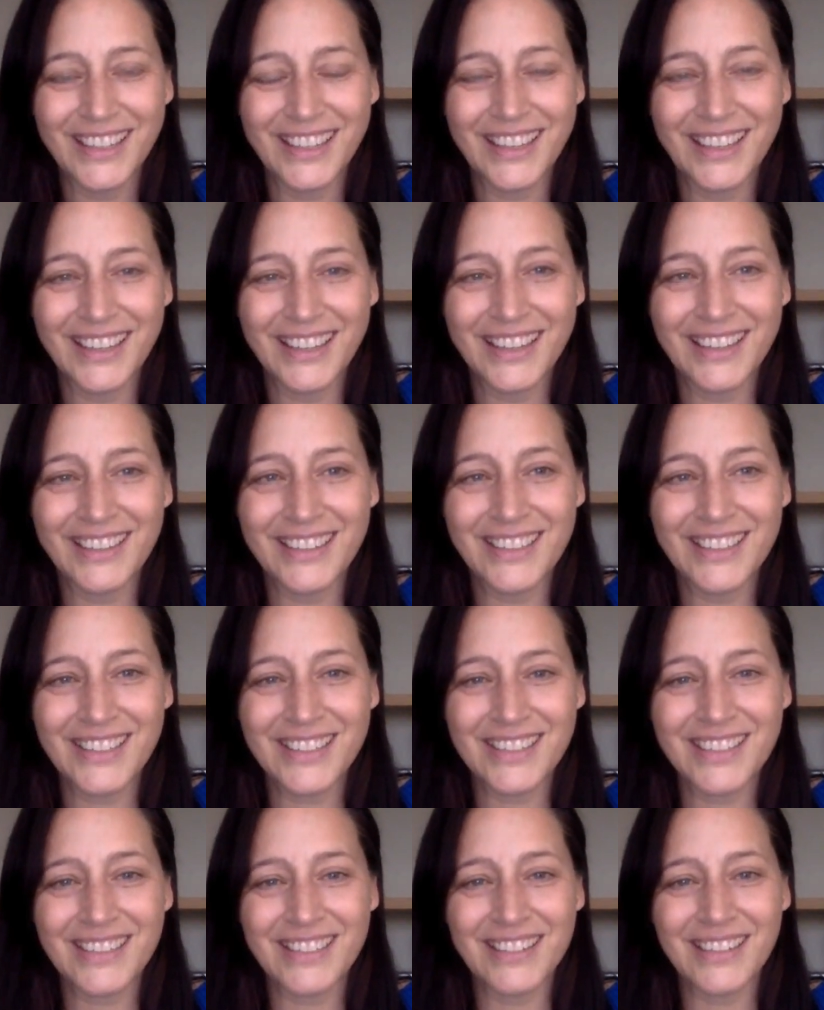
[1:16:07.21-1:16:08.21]
and
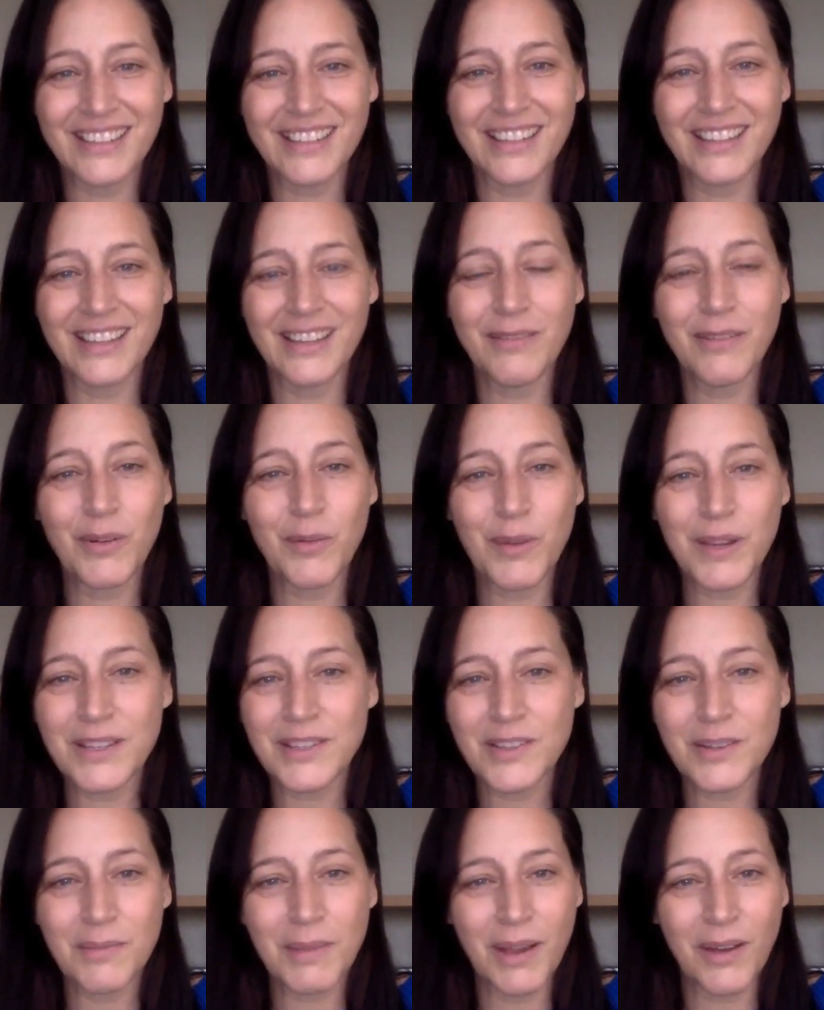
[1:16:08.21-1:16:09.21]
just give her
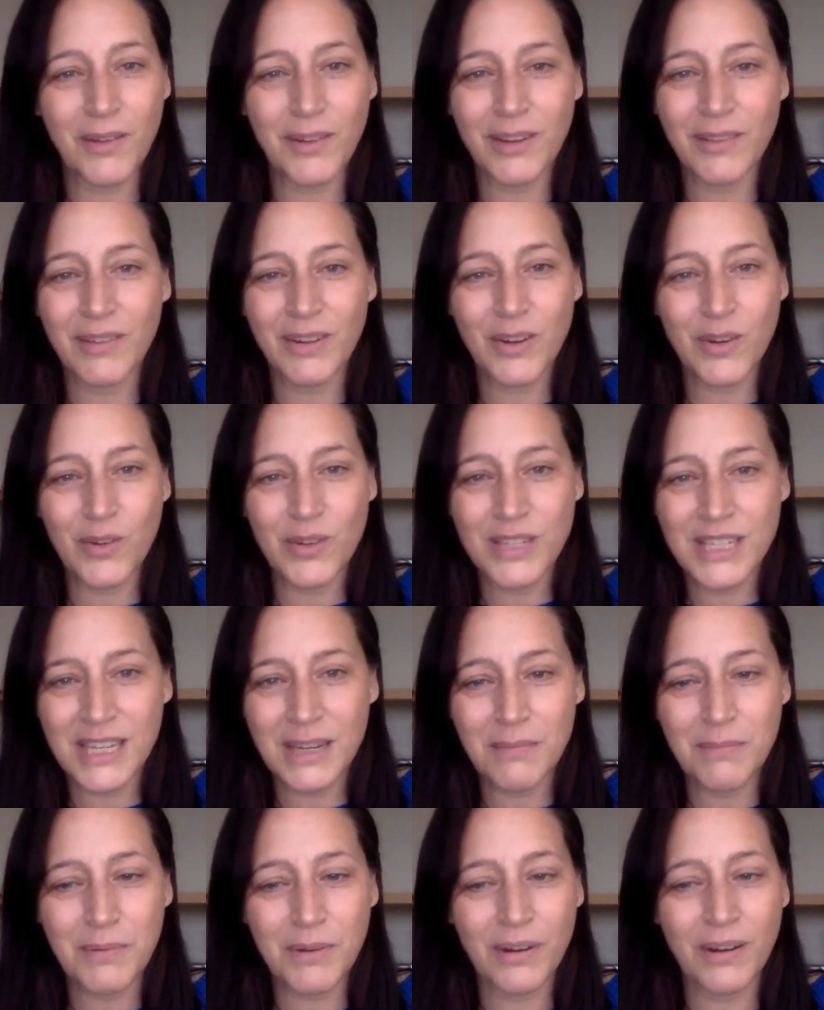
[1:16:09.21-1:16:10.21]
wisdom how to even go
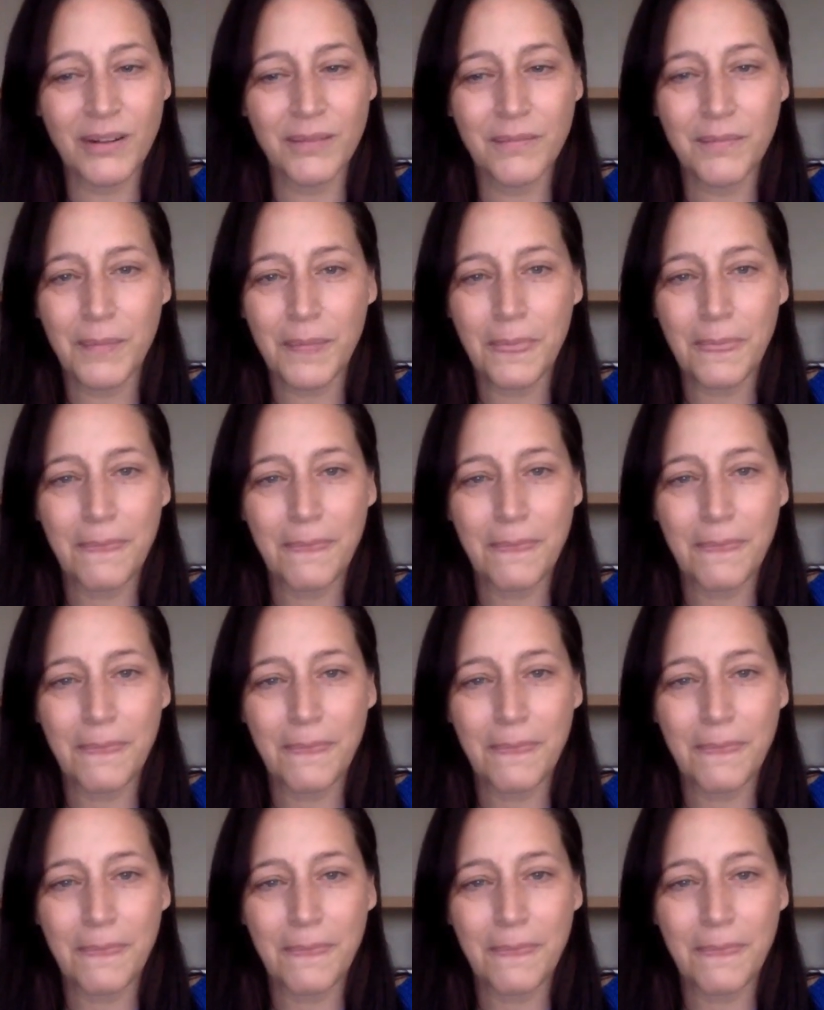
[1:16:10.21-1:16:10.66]
deeper.